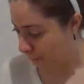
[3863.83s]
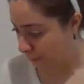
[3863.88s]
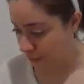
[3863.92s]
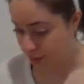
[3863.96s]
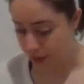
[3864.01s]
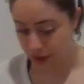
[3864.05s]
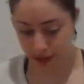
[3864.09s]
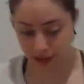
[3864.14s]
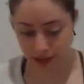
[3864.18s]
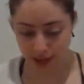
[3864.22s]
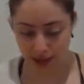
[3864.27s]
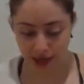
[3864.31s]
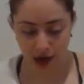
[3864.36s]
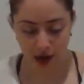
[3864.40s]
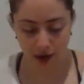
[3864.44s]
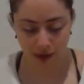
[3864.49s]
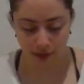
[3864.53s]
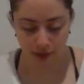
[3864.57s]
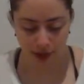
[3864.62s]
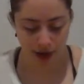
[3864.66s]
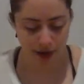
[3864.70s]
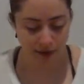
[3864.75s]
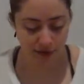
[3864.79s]
Let's see.
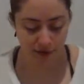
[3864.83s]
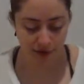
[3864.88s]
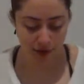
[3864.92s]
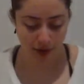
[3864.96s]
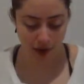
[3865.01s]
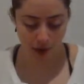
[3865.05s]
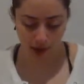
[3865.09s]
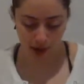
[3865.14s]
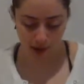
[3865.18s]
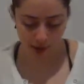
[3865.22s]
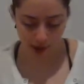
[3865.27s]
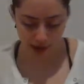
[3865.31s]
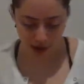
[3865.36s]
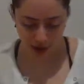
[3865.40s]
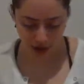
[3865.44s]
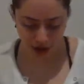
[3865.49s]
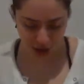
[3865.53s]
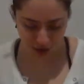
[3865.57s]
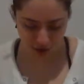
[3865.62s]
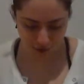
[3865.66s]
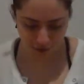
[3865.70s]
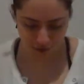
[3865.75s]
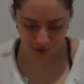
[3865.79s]
Now to figure out what I want to
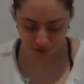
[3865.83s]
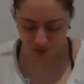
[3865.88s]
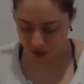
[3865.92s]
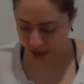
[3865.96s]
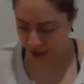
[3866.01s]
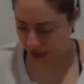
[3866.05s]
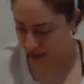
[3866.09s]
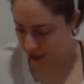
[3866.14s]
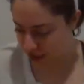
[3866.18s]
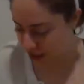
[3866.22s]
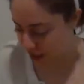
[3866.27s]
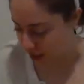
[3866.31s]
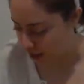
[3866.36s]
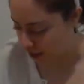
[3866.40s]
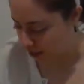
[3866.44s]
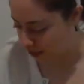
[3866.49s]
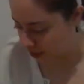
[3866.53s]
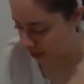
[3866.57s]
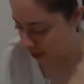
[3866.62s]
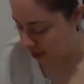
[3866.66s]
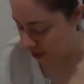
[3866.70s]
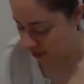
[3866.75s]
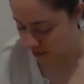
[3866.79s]
do. I
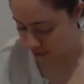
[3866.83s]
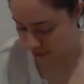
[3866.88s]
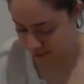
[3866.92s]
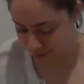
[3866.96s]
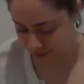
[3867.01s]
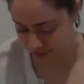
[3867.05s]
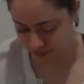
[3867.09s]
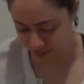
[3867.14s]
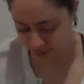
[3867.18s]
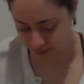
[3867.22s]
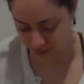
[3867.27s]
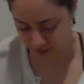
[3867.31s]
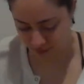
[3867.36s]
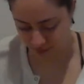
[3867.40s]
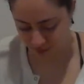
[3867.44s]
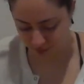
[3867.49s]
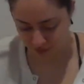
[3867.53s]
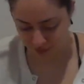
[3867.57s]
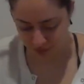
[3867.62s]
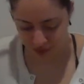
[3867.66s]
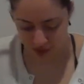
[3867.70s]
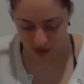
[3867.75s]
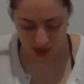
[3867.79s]
don't know.
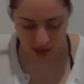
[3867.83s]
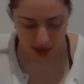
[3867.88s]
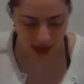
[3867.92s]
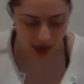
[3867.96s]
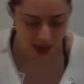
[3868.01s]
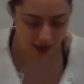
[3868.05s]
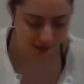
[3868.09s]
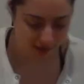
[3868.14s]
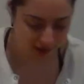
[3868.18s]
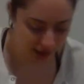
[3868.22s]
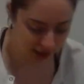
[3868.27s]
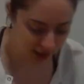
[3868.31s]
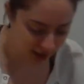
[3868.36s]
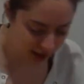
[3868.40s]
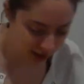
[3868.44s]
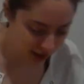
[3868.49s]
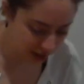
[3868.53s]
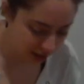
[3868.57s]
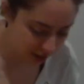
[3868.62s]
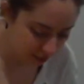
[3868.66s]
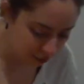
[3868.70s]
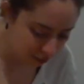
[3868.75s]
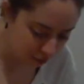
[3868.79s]
I've seen
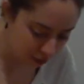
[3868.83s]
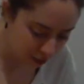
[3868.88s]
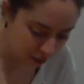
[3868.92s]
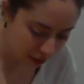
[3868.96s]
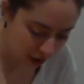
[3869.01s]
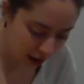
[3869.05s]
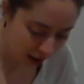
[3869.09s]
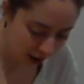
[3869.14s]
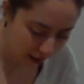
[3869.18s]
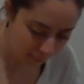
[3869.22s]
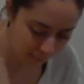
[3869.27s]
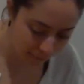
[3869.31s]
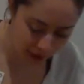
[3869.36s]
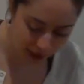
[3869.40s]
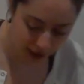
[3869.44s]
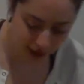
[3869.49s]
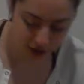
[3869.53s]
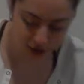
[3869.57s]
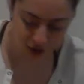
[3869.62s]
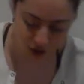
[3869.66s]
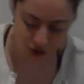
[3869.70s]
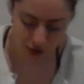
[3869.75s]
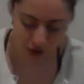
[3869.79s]
some
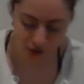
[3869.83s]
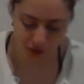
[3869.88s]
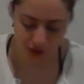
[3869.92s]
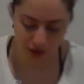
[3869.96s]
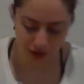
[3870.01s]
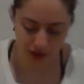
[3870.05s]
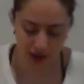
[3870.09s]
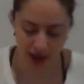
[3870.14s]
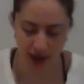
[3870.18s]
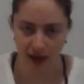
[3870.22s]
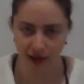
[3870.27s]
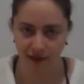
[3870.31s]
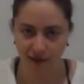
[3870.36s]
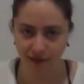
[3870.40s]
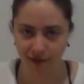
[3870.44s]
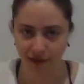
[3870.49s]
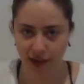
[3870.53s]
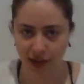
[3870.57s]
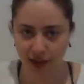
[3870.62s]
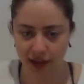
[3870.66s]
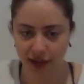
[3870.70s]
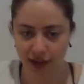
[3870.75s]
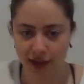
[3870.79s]
pictures where they have
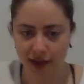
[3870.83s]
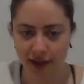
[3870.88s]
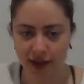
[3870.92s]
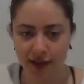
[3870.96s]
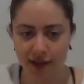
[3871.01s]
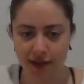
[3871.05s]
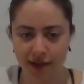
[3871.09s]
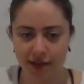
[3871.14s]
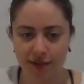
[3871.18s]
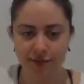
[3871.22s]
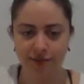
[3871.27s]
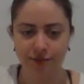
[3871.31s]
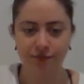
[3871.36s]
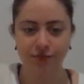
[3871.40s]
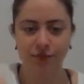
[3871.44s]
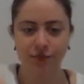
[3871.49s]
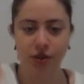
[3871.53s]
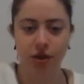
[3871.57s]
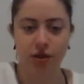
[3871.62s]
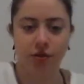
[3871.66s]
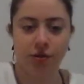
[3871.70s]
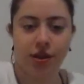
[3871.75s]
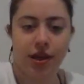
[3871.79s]
like
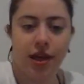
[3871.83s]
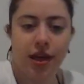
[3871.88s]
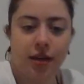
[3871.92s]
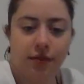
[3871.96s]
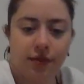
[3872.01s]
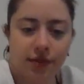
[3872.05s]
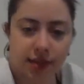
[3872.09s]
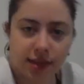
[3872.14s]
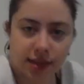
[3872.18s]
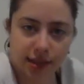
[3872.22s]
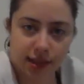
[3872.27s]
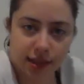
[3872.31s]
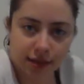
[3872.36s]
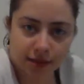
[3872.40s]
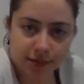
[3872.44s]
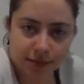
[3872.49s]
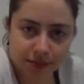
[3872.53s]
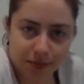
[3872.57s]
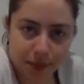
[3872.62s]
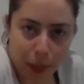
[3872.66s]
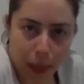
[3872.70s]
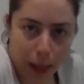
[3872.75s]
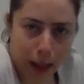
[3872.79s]
oh, you can't even see.
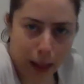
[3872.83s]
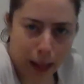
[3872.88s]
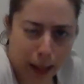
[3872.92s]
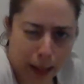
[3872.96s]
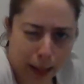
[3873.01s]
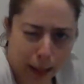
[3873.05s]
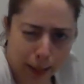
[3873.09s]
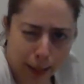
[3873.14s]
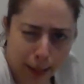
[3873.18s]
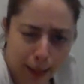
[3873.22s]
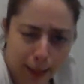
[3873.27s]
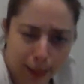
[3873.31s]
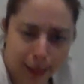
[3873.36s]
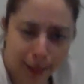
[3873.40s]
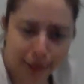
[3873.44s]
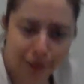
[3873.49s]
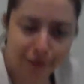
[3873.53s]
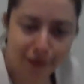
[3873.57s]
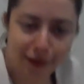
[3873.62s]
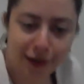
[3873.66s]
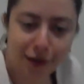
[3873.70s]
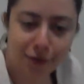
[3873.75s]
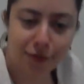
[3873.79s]
Oh,
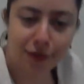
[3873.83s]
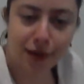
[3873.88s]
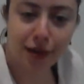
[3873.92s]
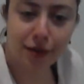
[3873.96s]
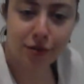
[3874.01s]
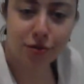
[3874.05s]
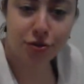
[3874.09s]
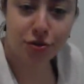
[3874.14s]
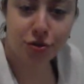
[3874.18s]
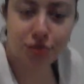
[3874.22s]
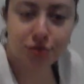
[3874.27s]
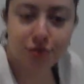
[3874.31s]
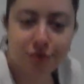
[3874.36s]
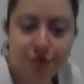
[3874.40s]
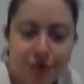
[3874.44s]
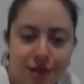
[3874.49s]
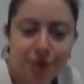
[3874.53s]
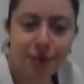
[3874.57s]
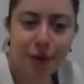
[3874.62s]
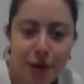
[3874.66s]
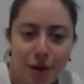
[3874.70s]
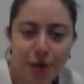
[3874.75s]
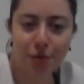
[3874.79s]
I can reach.
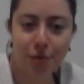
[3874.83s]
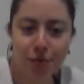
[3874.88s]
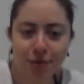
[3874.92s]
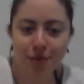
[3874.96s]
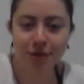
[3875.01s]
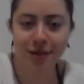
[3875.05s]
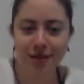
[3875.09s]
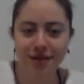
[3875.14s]
There we go.